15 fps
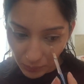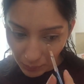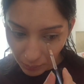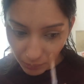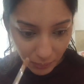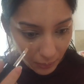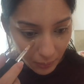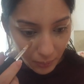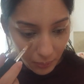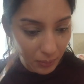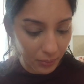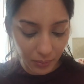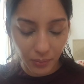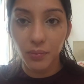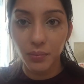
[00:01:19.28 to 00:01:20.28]
crease and
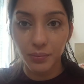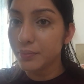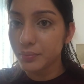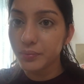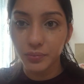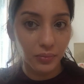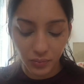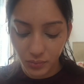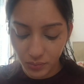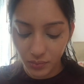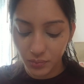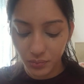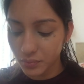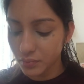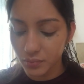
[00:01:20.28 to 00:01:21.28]
stayed on really well the
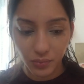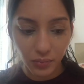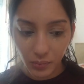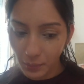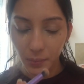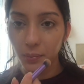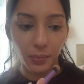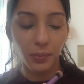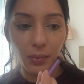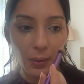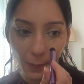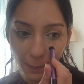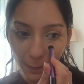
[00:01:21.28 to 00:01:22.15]
entire day.